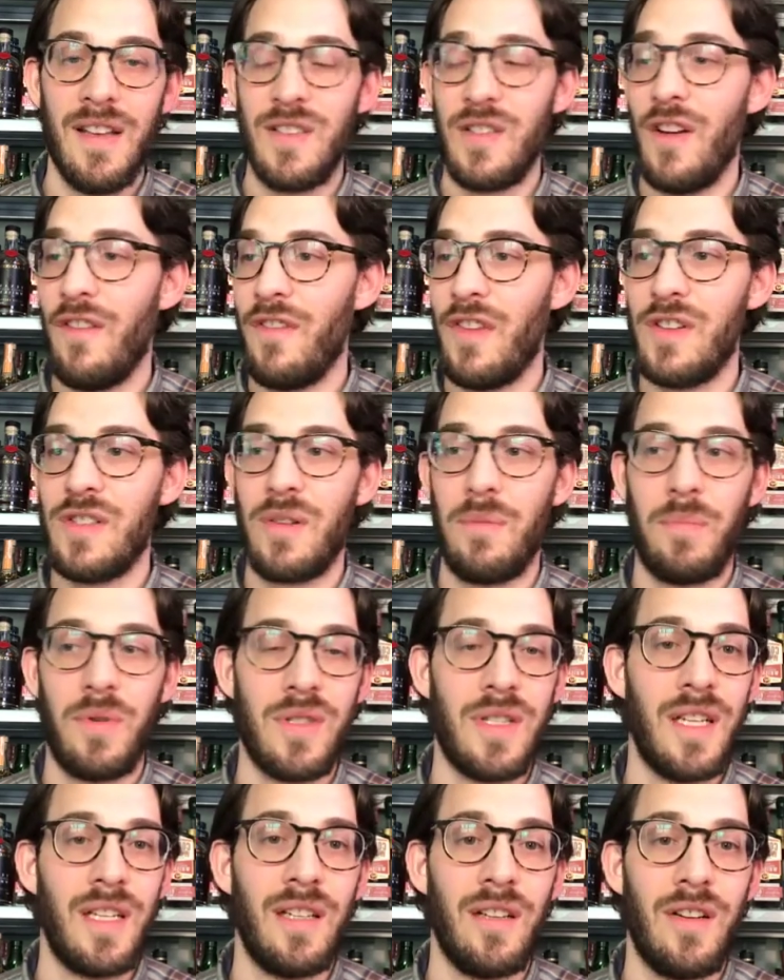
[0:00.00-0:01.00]
So if there's a
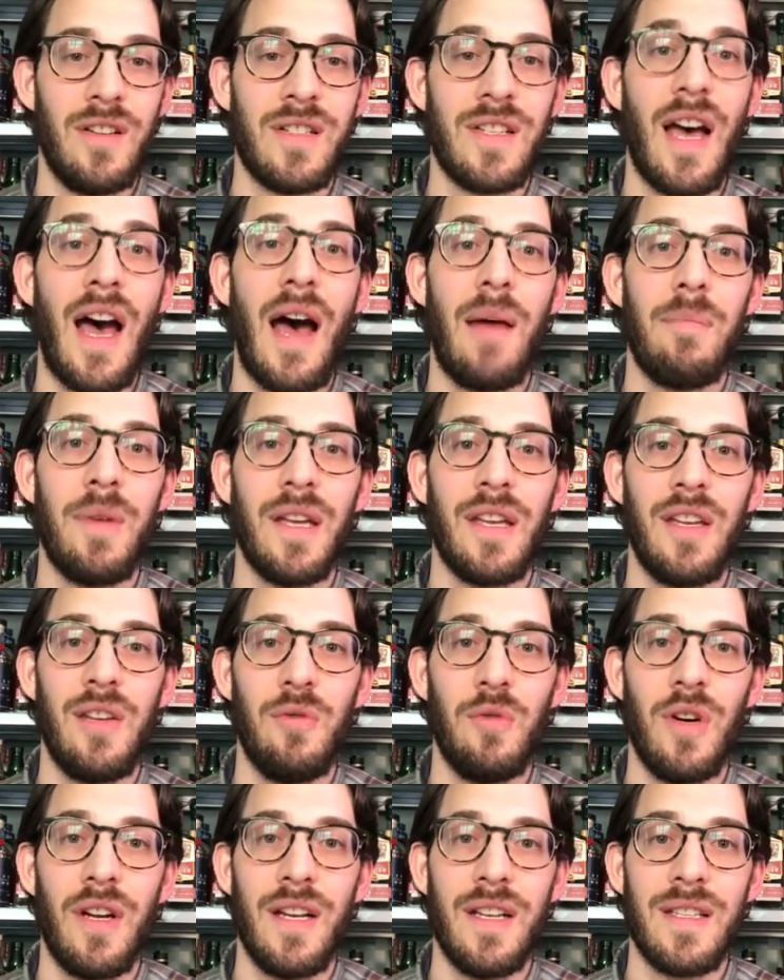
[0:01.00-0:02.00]
particular topic you
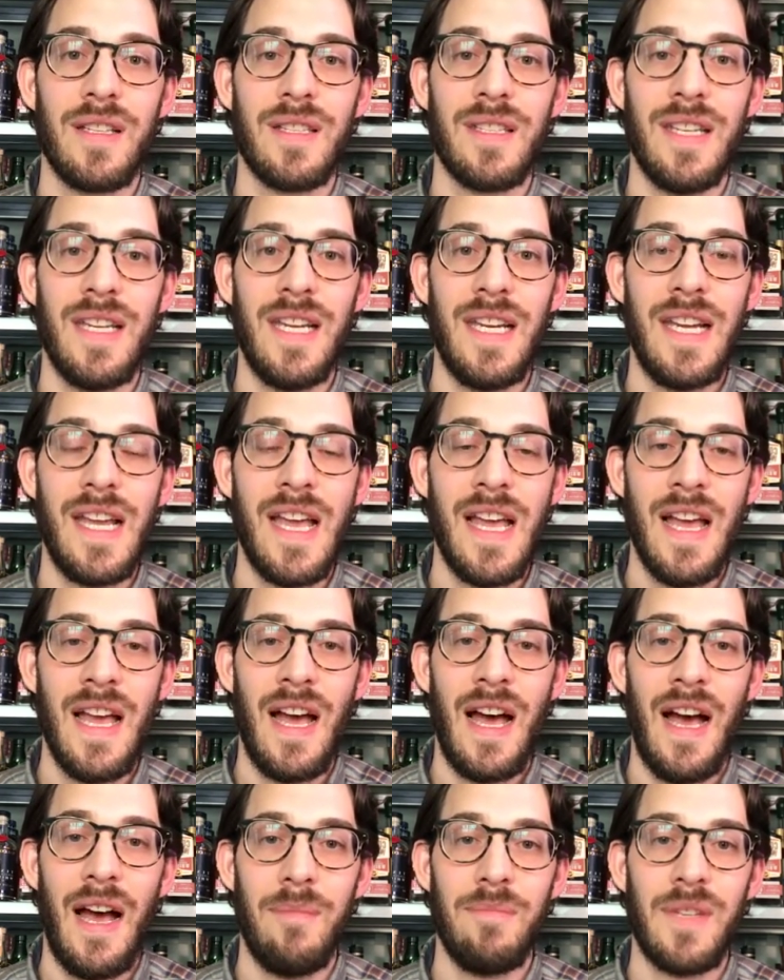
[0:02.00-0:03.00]
want to see,
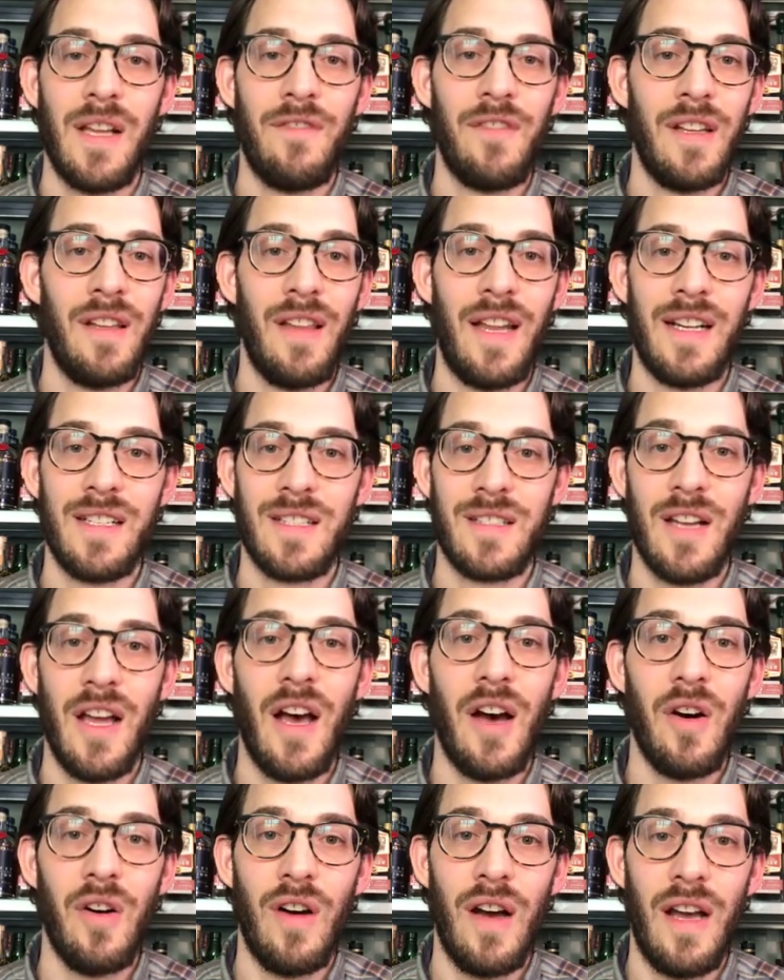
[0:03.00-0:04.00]
definitely let us
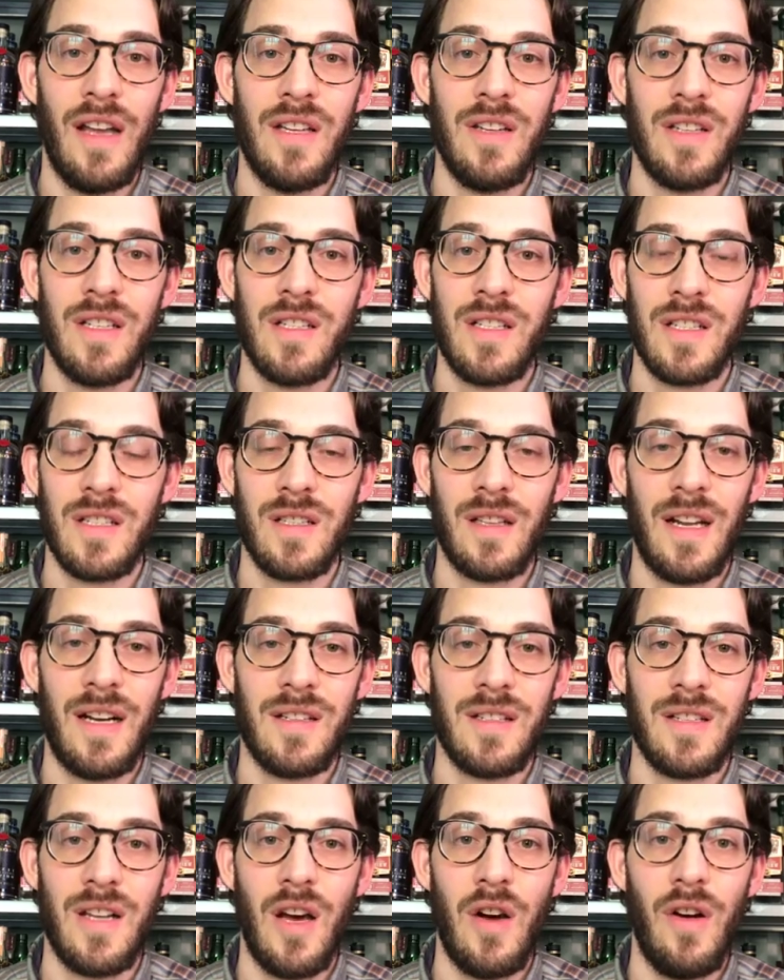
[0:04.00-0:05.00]
know. You can just let
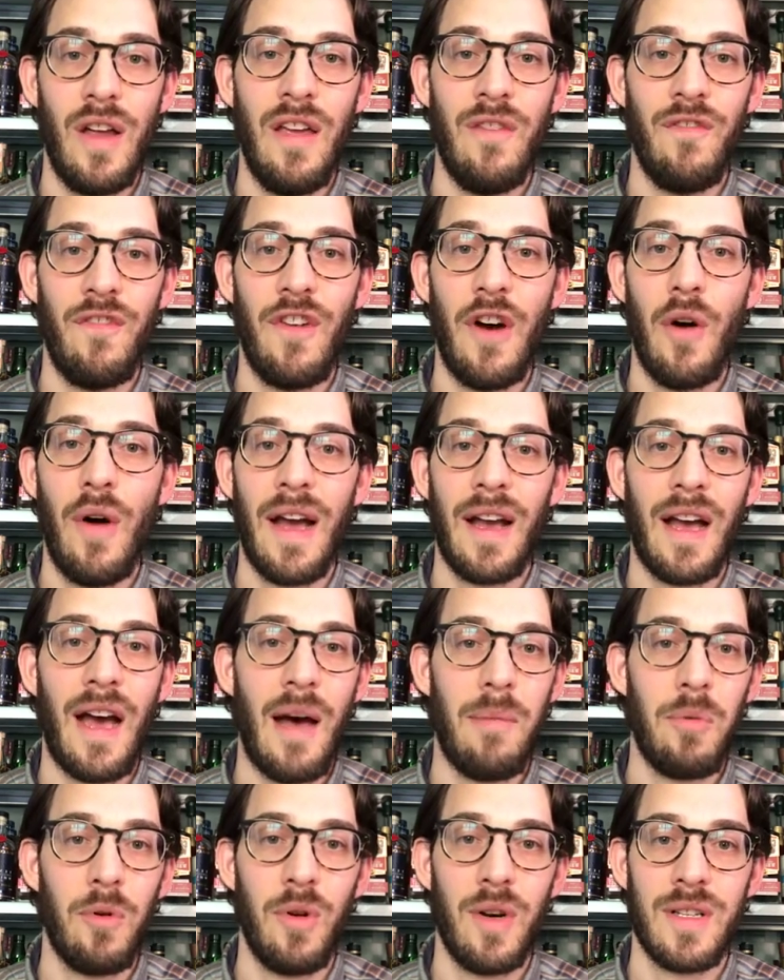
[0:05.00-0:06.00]
us know,
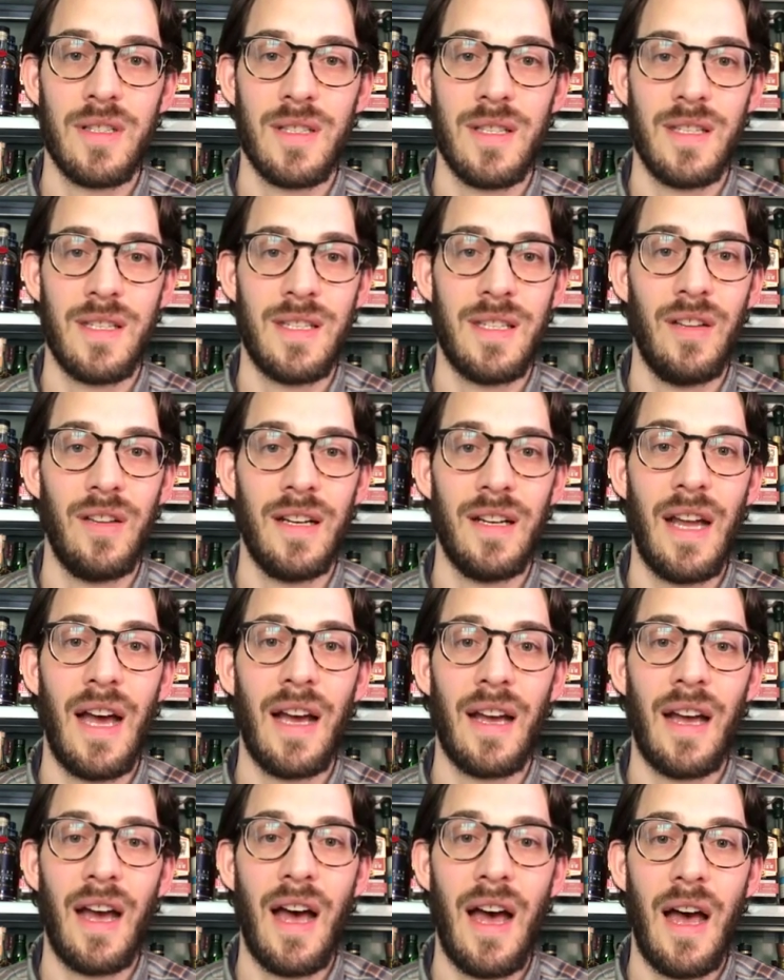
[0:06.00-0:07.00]

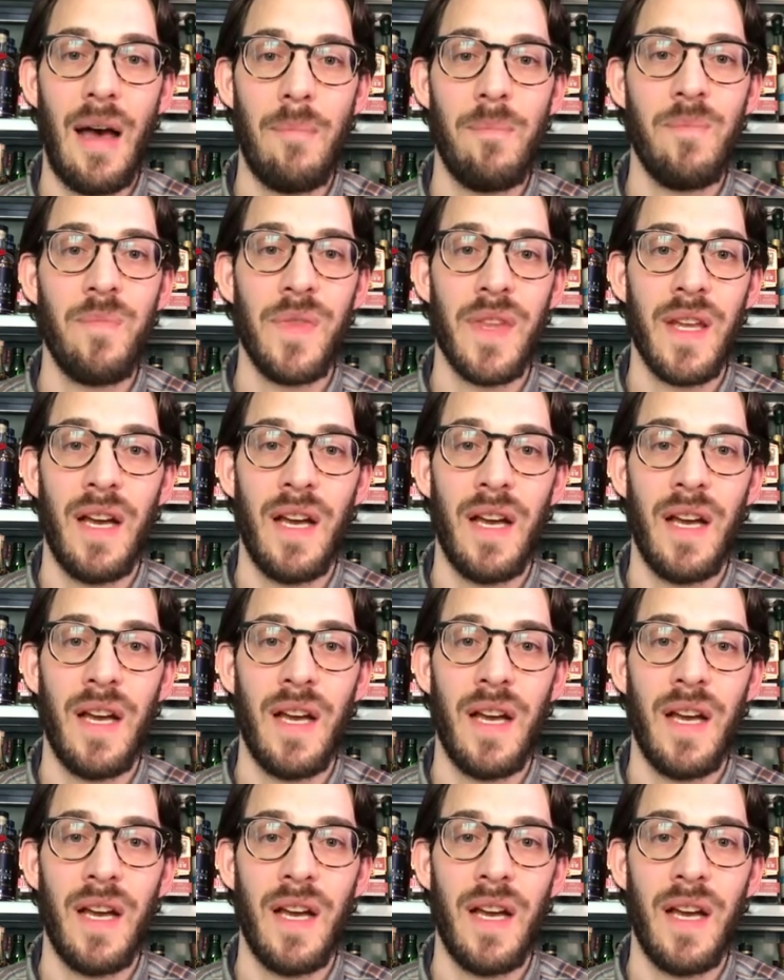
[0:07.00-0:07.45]
info@copperworksdistilling.com.